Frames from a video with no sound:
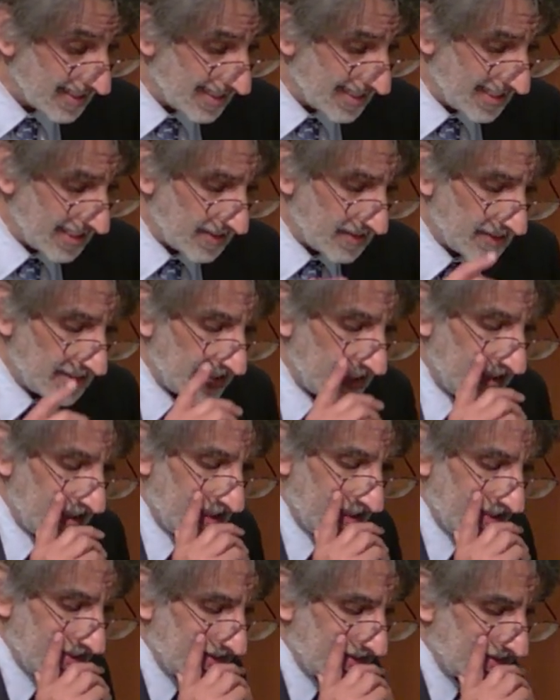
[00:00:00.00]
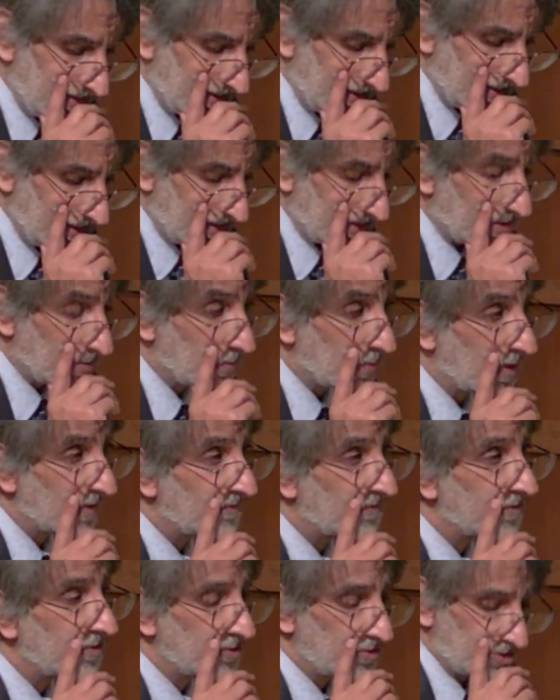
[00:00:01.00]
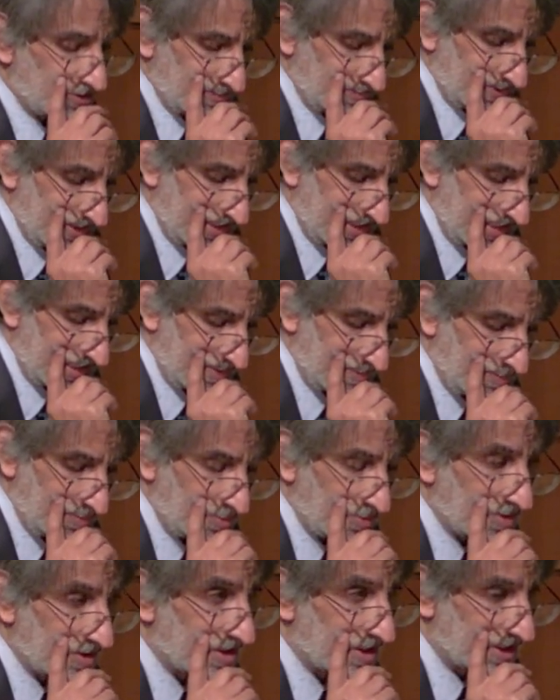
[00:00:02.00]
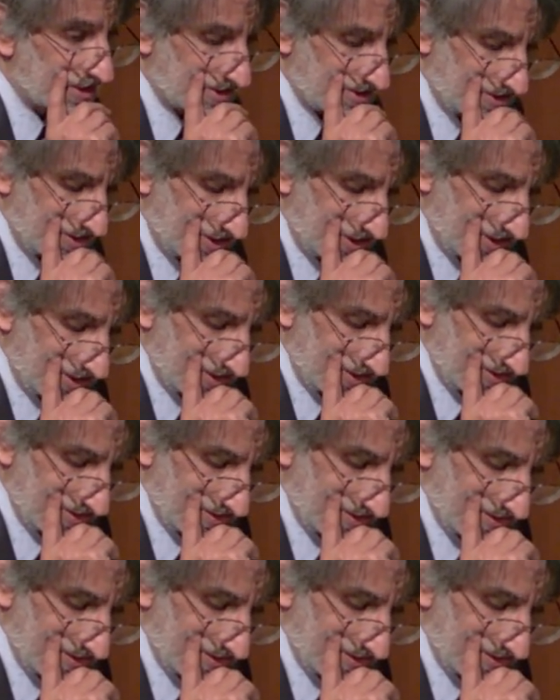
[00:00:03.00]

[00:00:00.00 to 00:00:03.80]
in the end, the revolution became more than talk.